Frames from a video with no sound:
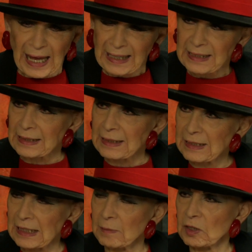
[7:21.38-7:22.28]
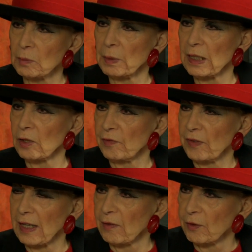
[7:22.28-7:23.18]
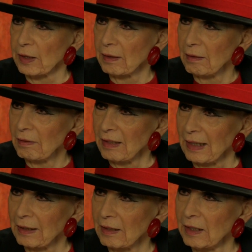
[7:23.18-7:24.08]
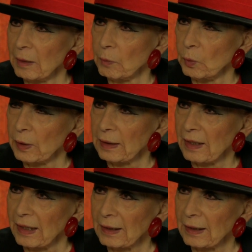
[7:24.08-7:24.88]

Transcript: acting seems to be your favorite thing, the number one thing.